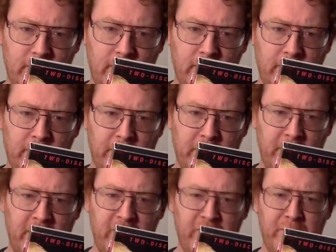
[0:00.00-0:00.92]
the
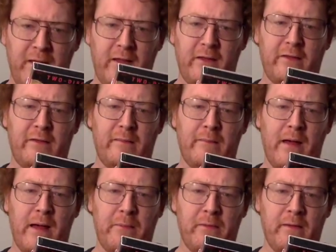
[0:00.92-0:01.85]
ancient battle of
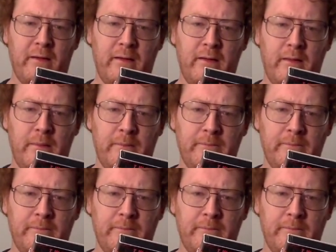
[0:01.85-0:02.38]
Thermopylae,